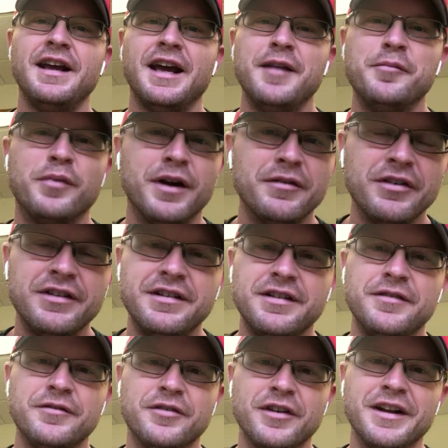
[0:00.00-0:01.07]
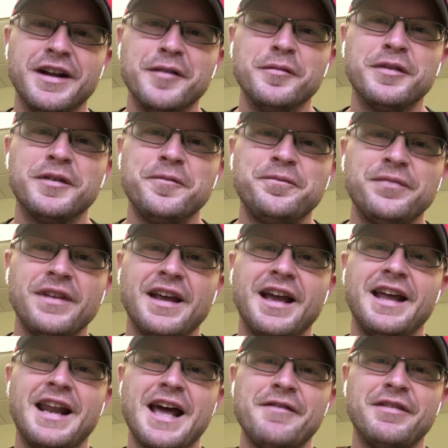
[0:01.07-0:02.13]
and privileges and freedoms
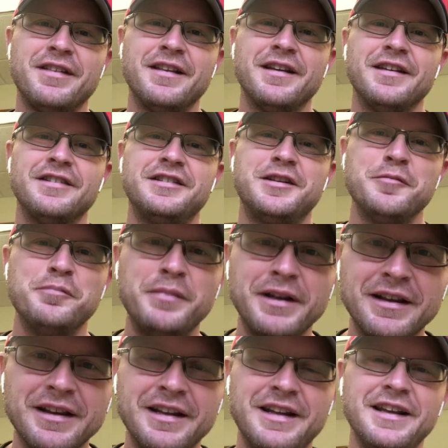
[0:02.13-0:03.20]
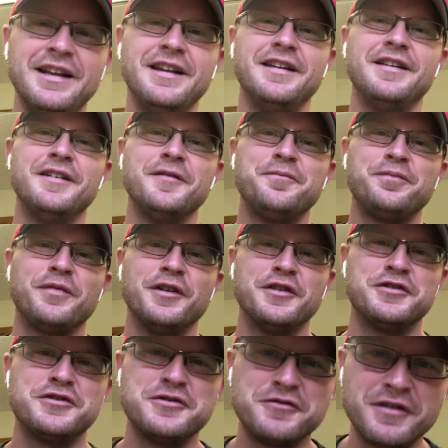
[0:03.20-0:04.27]
and having the stability, the
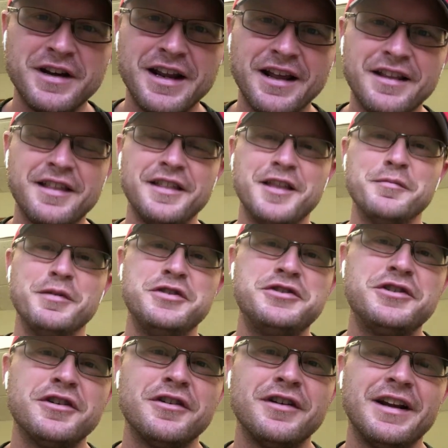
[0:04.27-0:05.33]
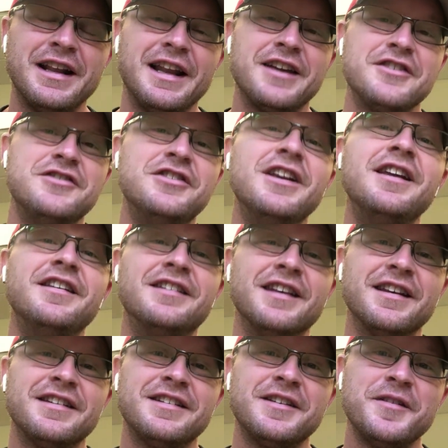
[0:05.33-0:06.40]
strength, the maturity like
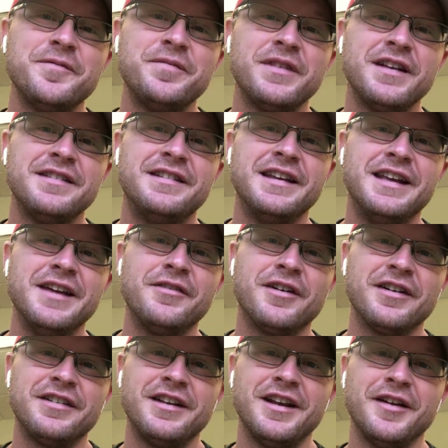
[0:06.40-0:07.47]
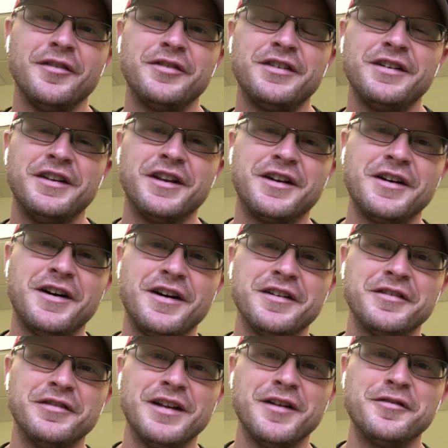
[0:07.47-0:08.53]
Jesus to give ourselves to the cause
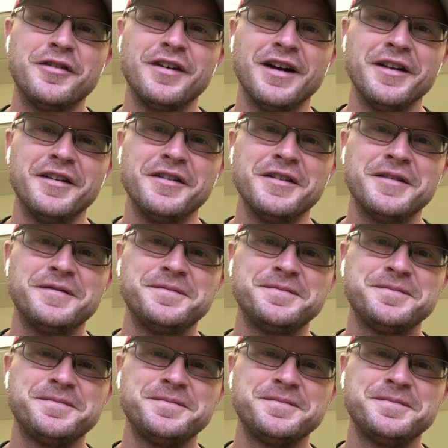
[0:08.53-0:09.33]
of love for others.